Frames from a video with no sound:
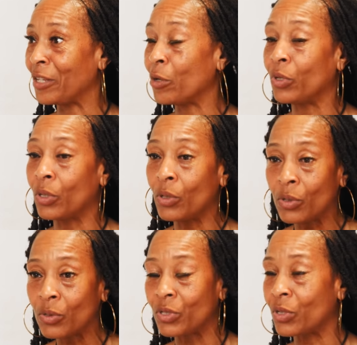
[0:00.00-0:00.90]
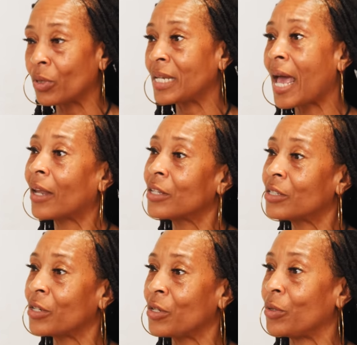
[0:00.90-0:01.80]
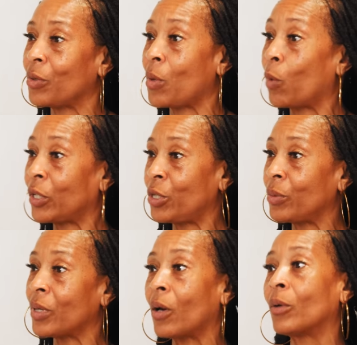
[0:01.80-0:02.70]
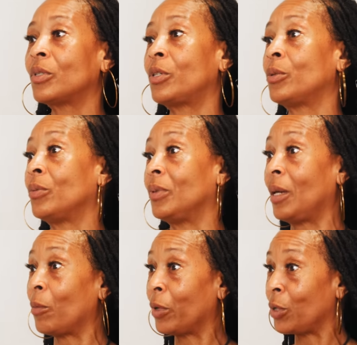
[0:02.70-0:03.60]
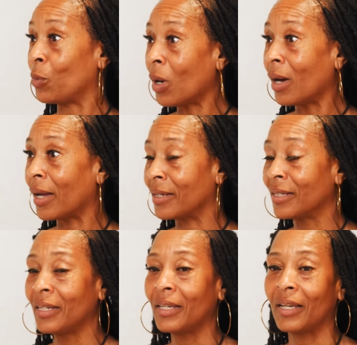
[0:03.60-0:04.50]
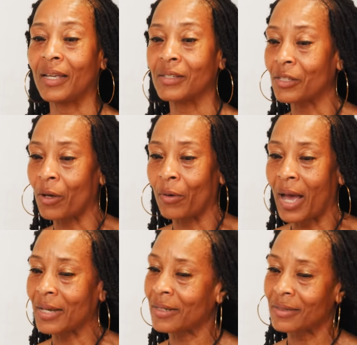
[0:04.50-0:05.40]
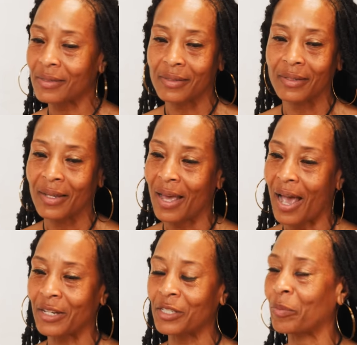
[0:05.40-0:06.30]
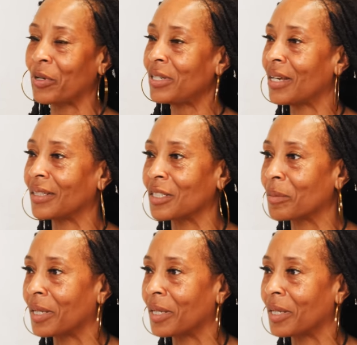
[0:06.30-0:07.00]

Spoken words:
And you use your talents and and what you know to get what you want. Mm. And so I just appreciate this.